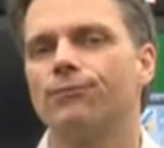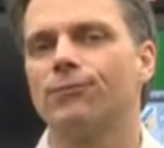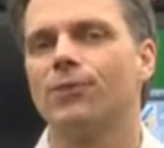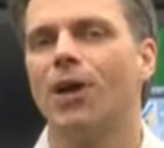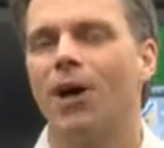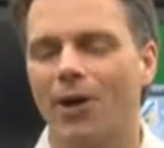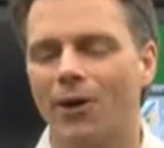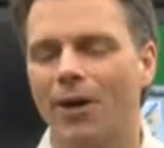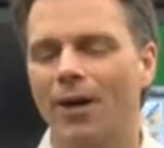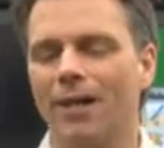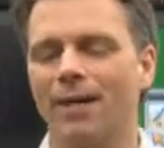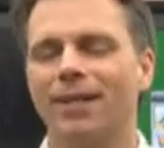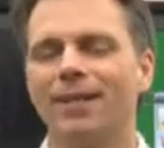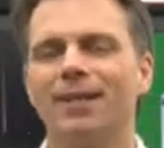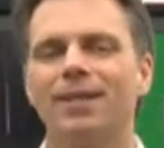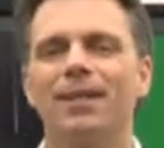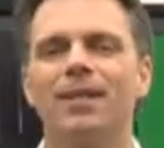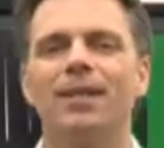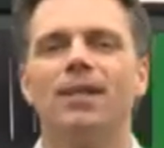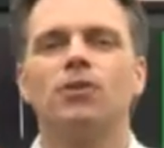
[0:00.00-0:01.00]
All right,
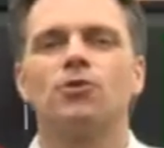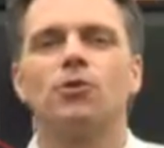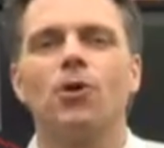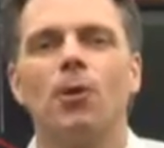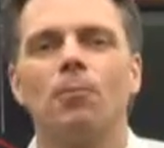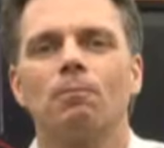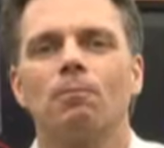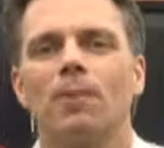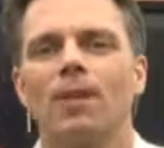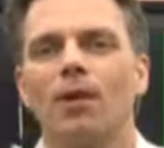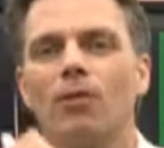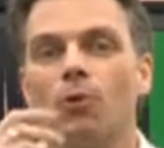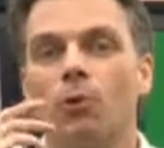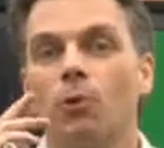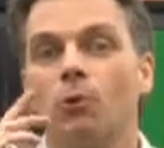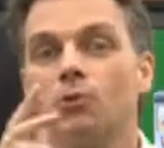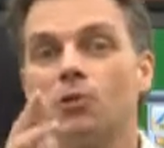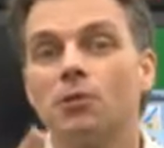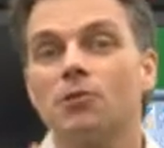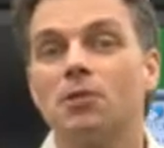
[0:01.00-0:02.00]
so
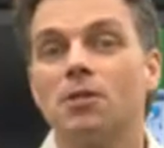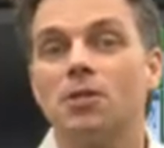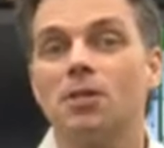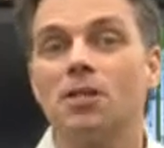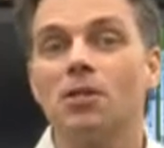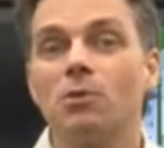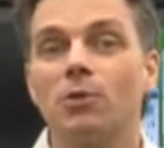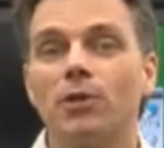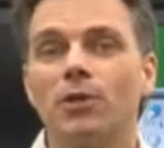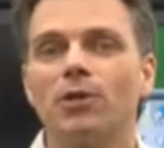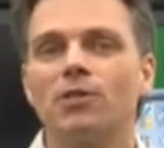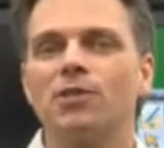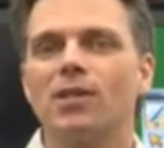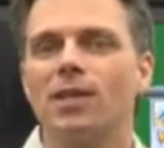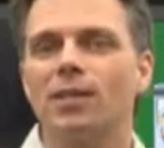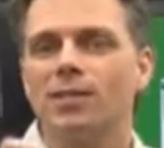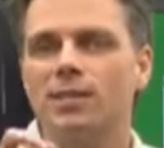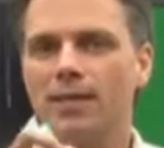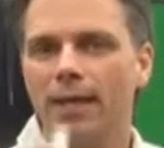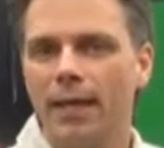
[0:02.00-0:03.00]
those are the key words.
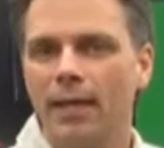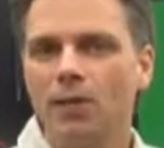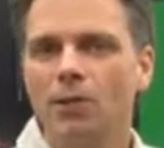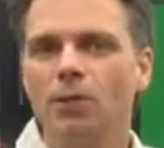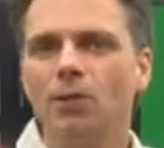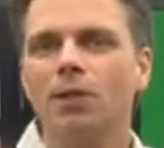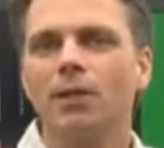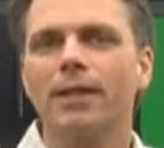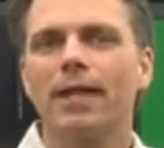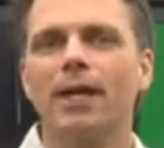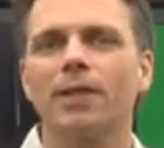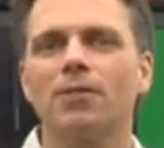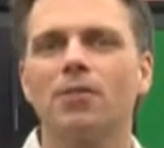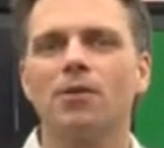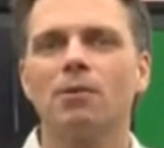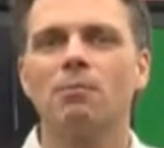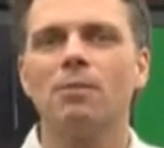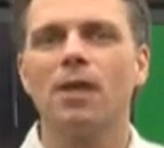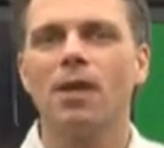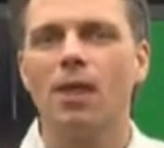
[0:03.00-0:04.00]
Take a look at
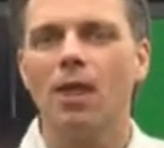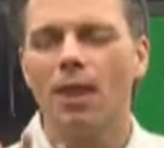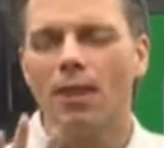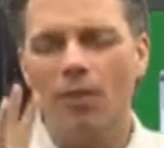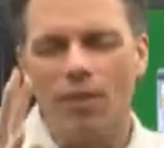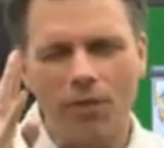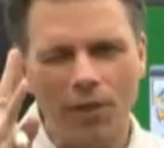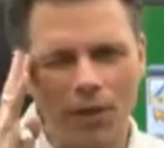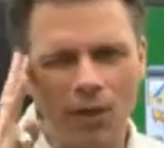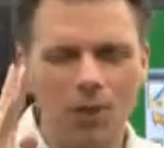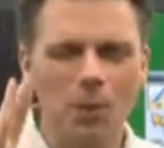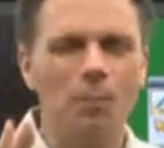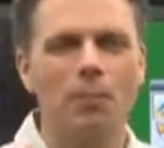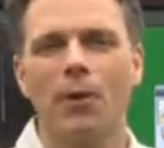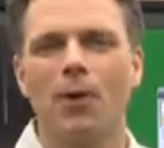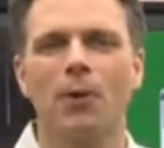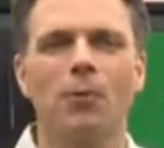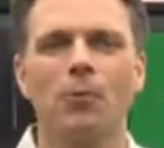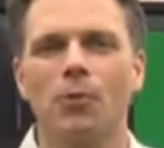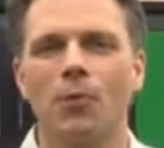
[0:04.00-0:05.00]
them, think
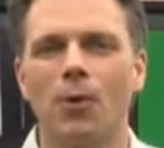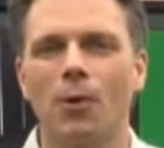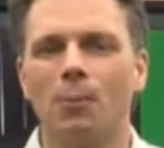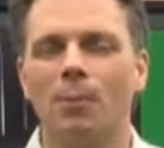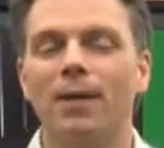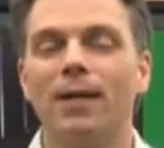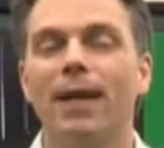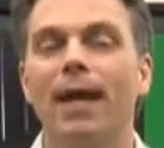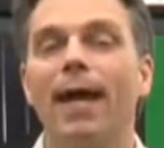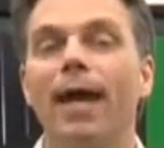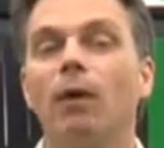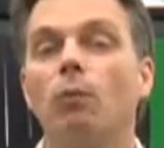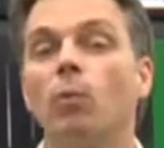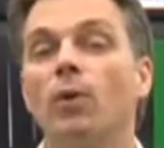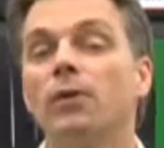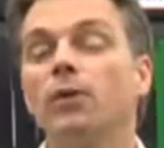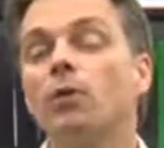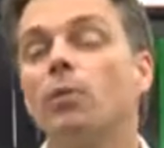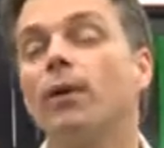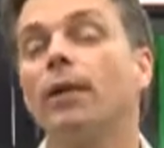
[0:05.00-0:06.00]
about them, and
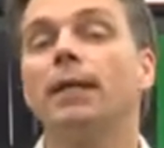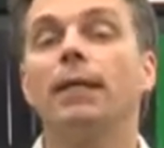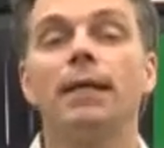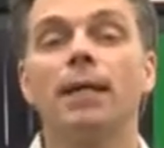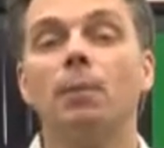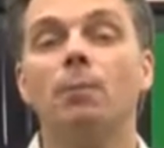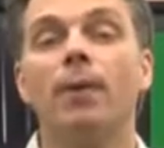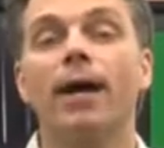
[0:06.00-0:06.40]
when you're ready, come